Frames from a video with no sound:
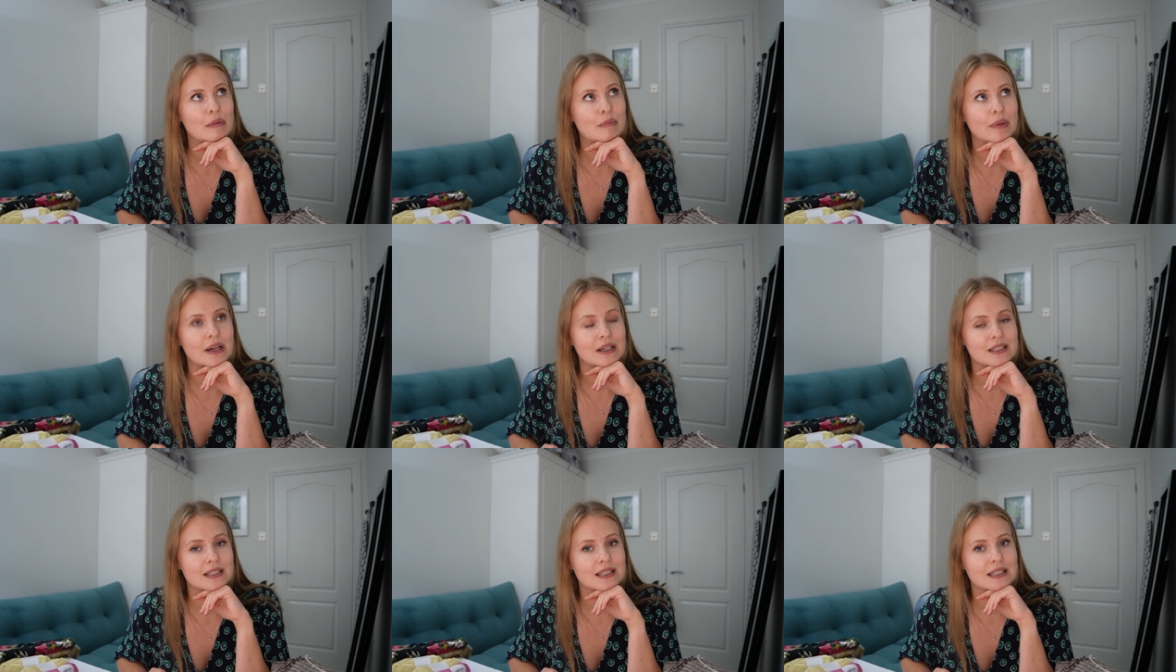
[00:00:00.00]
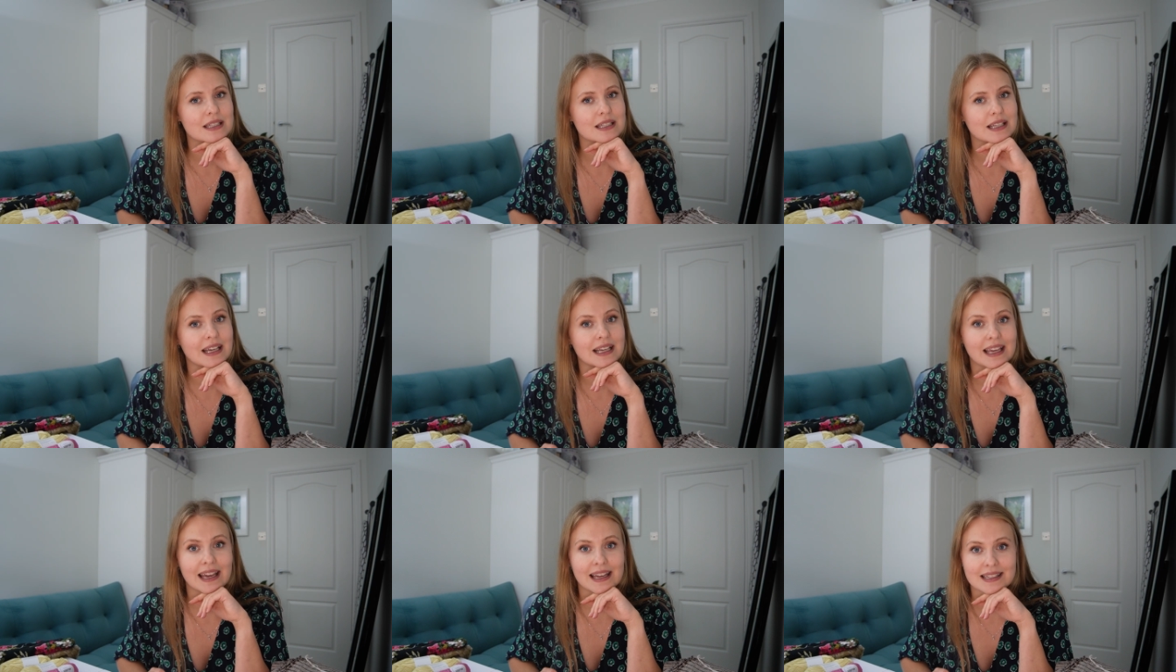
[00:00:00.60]
but
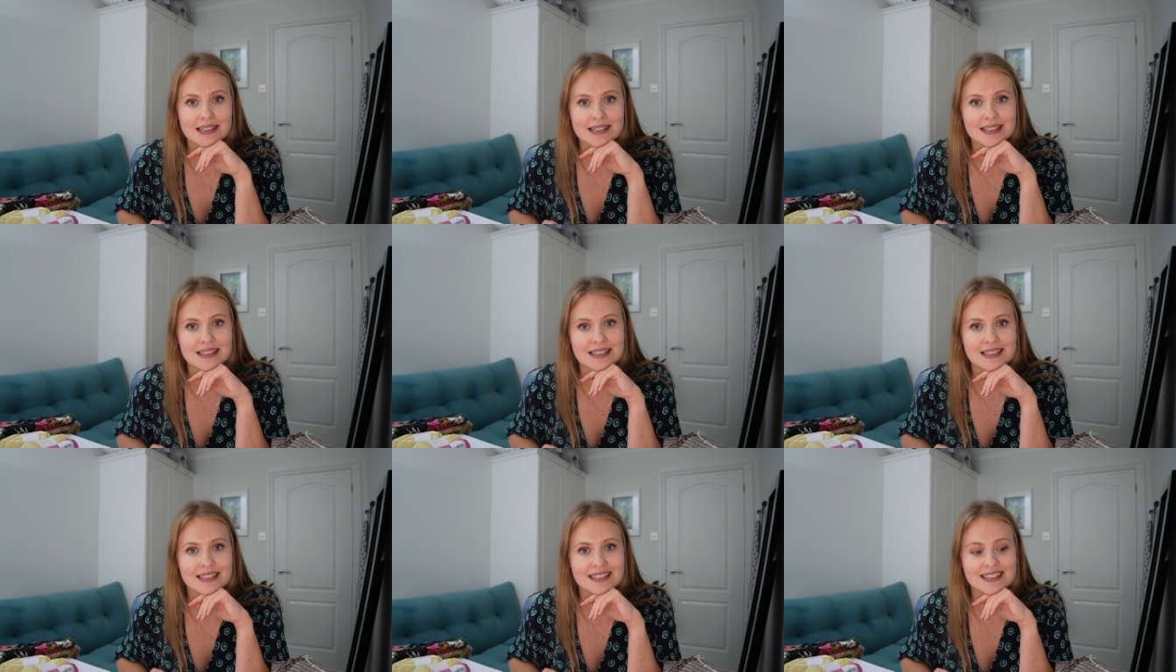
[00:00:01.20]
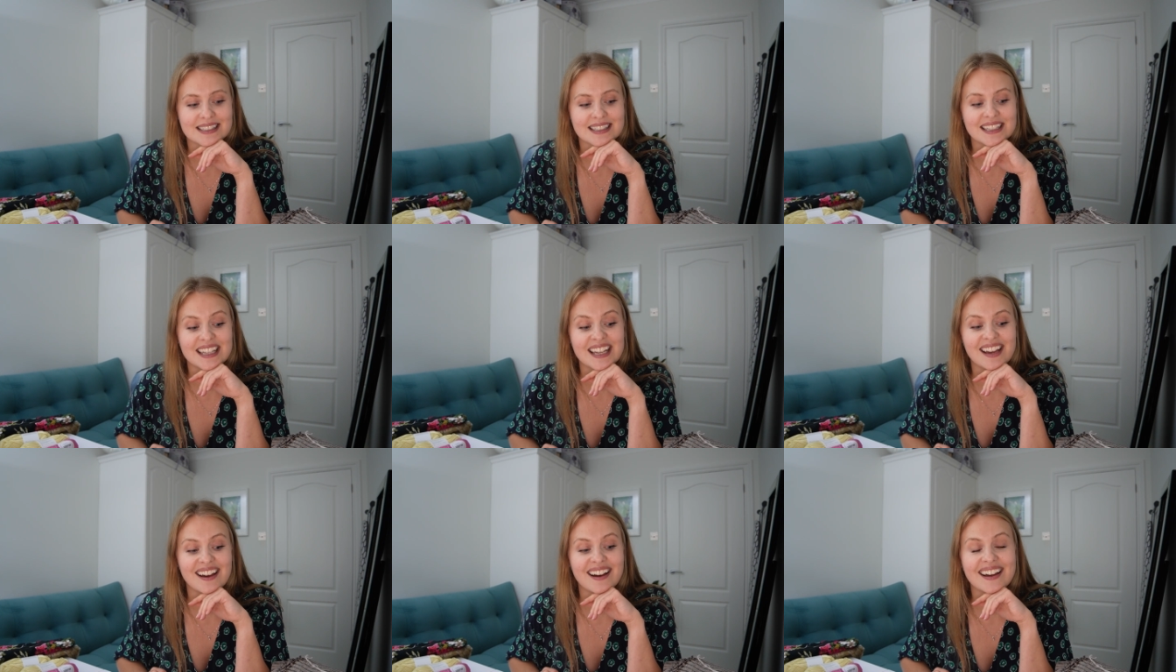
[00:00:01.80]
again,
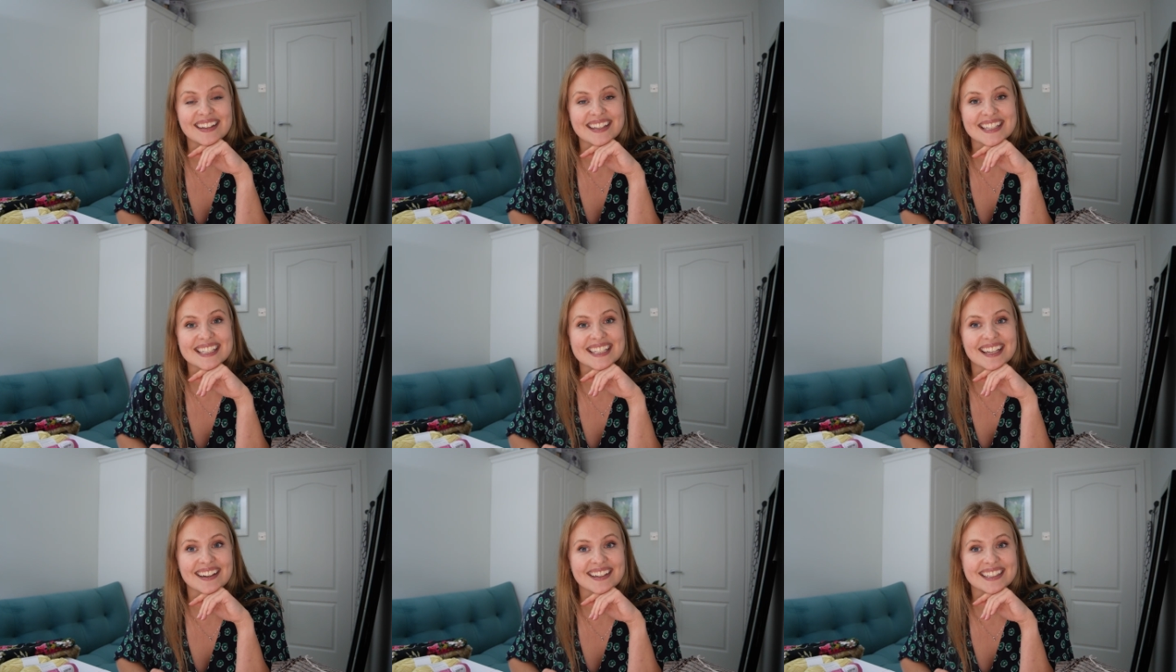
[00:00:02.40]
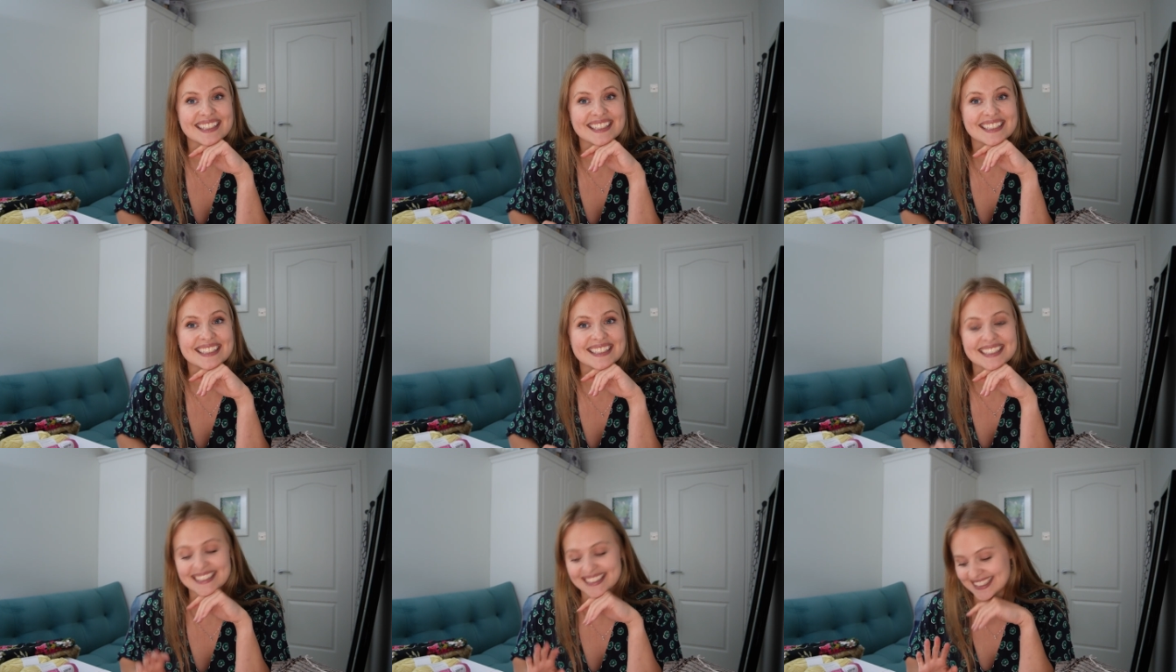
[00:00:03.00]

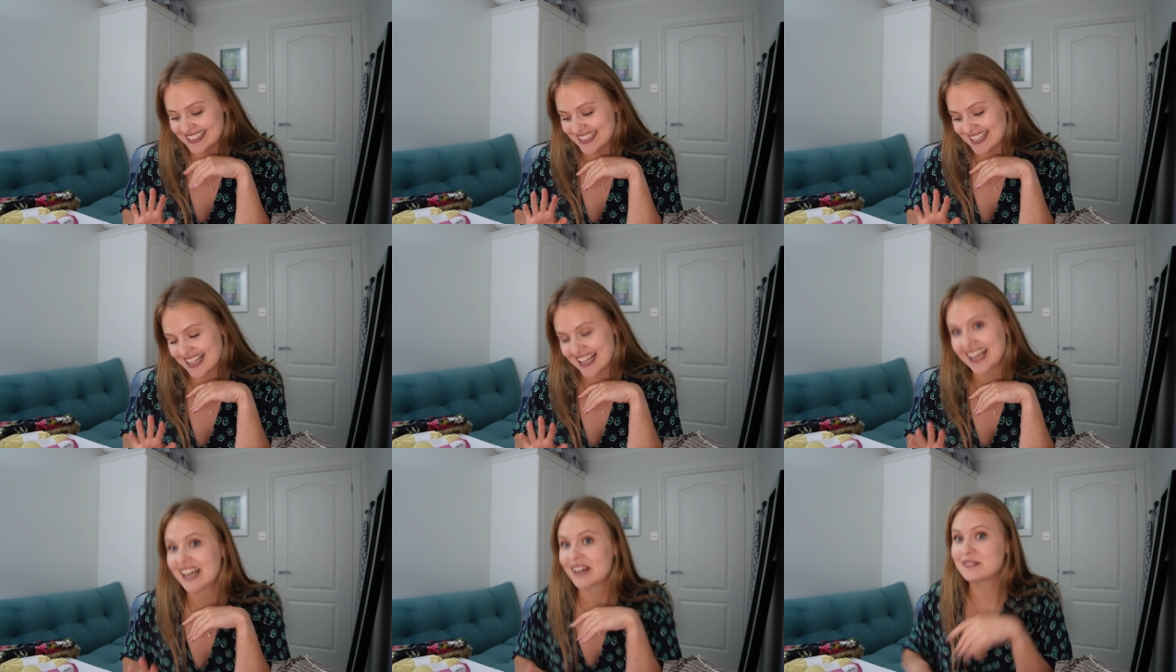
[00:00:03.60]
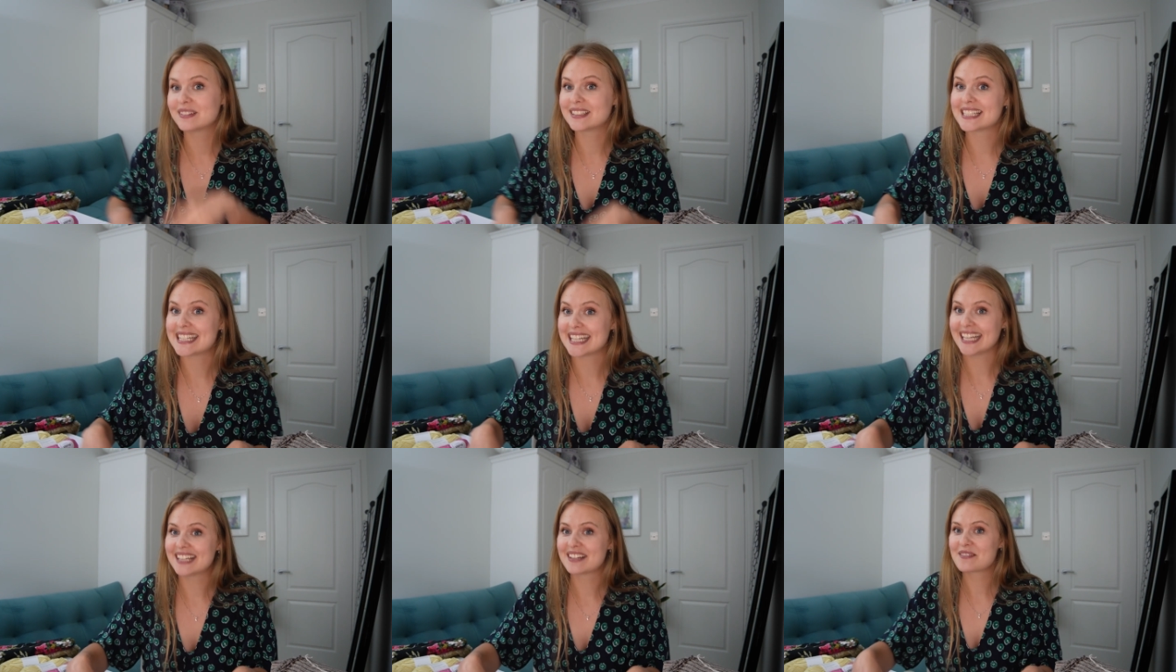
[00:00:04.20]
undecided. We'll
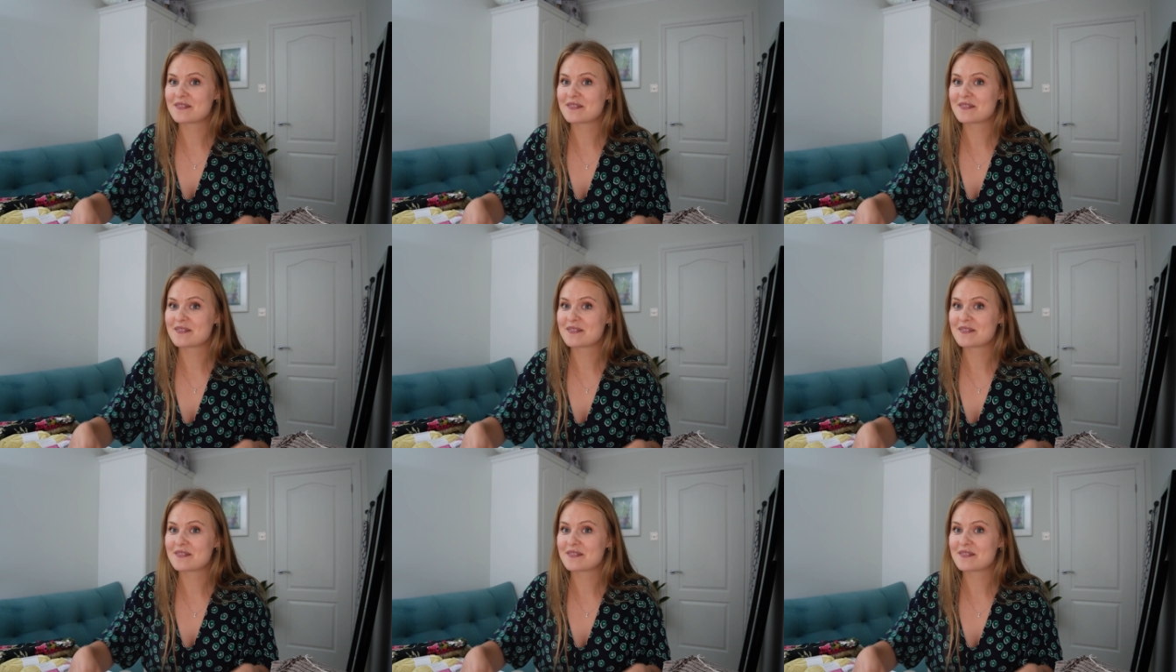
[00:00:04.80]
see.